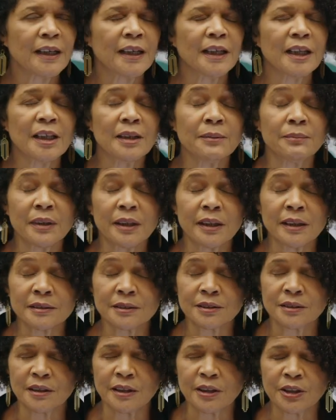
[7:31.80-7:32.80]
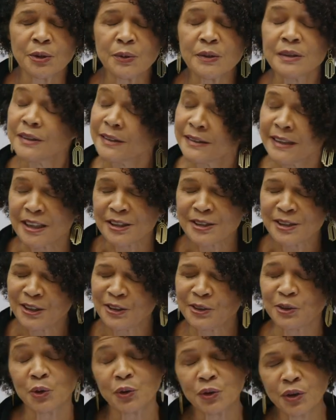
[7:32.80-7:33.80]
Um, actually,
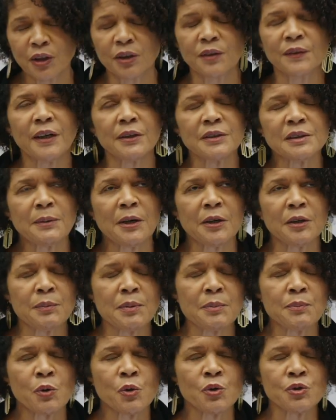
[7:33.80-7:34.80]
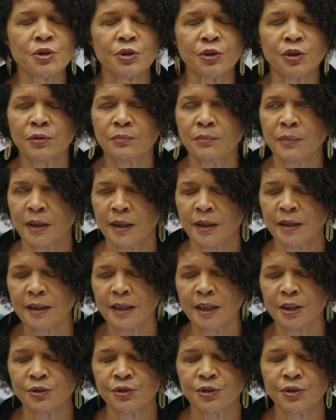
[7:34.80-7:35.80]
coincidentally or not, that was about the proportion on my
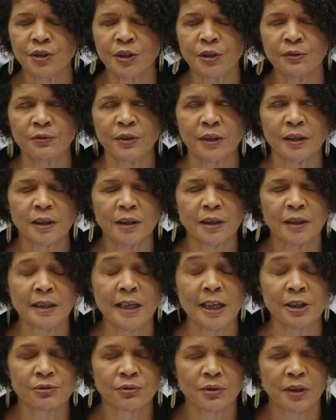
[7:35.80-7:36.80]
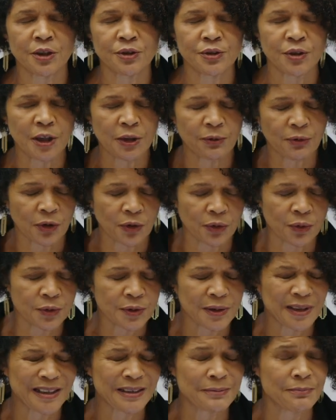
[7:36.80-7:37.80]
engineering, electrical engineering
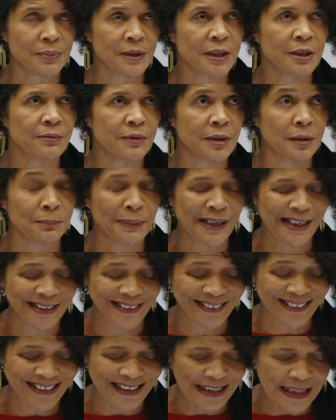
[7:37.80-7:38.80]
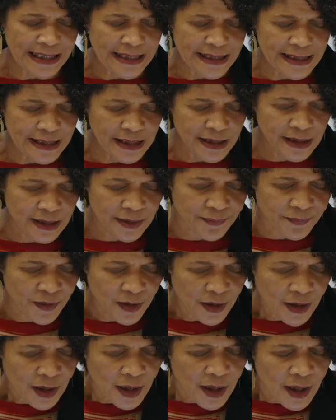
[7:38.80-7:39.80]
course at Imperial back in the
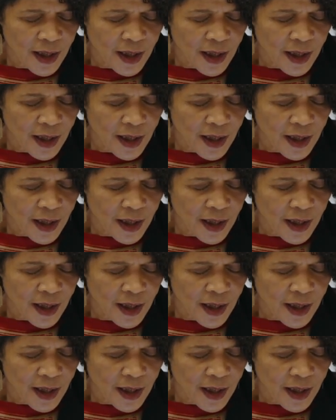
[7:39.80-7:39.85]
80s.